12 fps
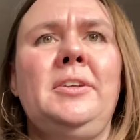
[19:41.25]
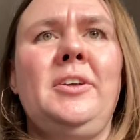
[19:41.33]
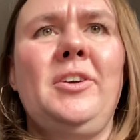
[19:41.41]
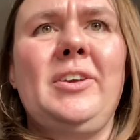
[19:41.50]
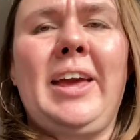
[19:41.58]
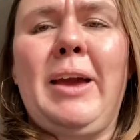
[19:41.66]

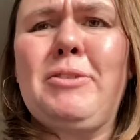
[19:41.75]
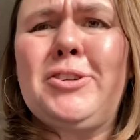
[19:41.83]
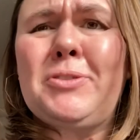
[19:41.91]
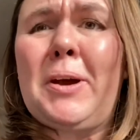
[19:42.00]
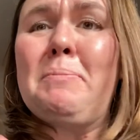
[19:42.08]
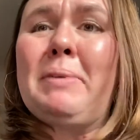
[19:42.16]
Okay, I'm going to
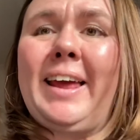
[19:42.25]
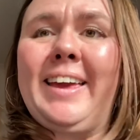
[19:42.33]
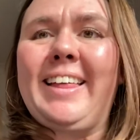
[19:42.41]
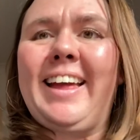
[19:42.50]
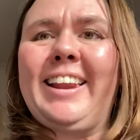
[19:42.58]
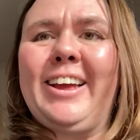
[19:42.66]
try and play
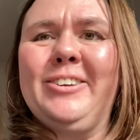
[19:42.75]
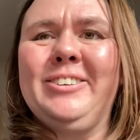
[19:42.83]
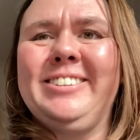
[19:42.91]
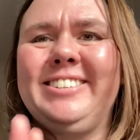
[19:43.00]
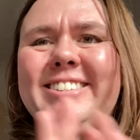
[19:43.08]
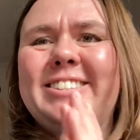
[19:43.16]
that now.
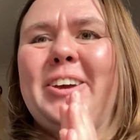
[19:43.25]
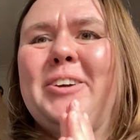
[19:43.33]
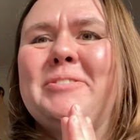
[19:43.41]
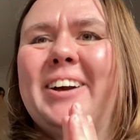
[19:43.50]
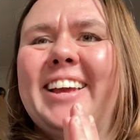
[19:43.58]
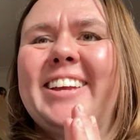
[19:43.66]
So
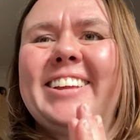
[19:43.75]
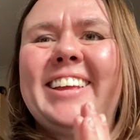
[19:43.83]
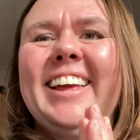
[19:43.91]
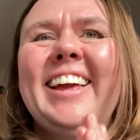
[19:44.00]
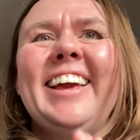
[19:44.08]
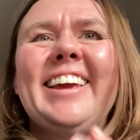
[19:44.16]
if I can
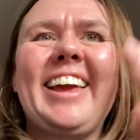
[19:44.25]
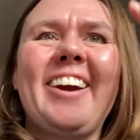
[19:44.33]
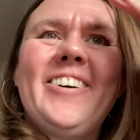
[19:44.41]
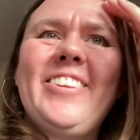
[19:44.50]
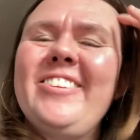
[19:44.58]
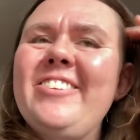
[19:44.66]
get
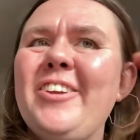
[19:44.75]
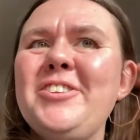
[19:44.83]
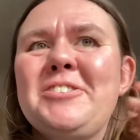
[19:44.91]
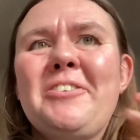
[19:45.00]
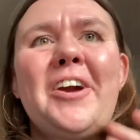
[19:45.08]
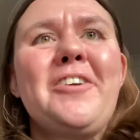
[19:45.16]
all the
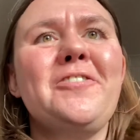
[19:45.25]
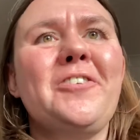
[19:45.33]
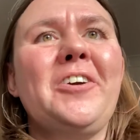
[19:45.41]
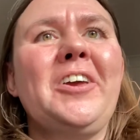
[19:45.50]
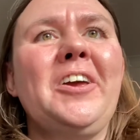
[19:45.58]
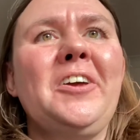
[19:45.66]
notes right
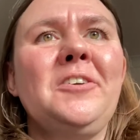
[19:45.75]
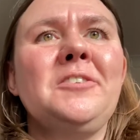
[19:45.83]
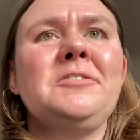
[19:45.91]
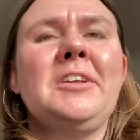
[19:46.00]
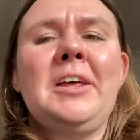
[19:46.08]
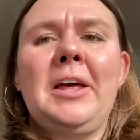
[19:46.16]
for you.
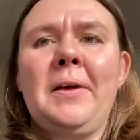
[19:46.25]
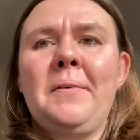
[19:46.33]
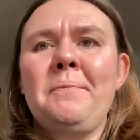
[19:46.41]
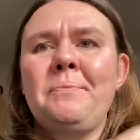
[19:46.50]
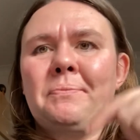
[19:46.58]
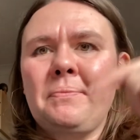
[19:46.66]

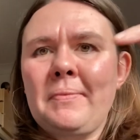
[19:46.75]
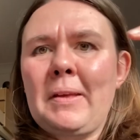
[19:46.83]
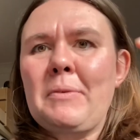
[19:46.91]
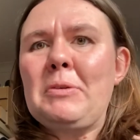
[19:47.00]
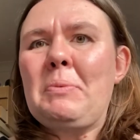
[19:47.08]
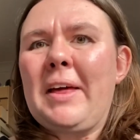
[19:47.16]

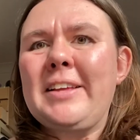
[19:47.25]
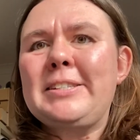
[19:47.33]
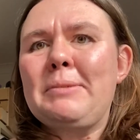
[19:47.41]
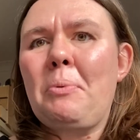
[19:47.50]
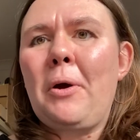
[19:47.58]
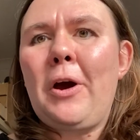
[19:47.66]
I'm going to put a
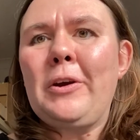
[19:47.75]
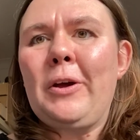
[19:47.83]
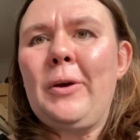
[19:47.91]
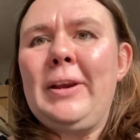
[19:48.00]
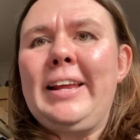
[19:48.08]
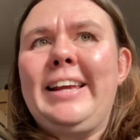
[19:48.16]

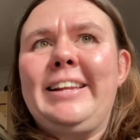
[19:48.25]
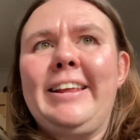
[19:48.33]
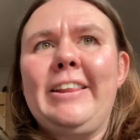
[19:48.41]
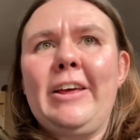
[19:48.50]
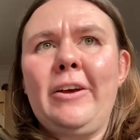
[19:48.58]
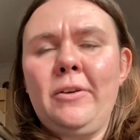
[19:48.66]
soprano lead
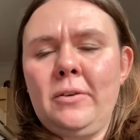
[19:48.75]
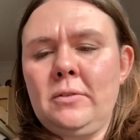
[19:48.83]
in though.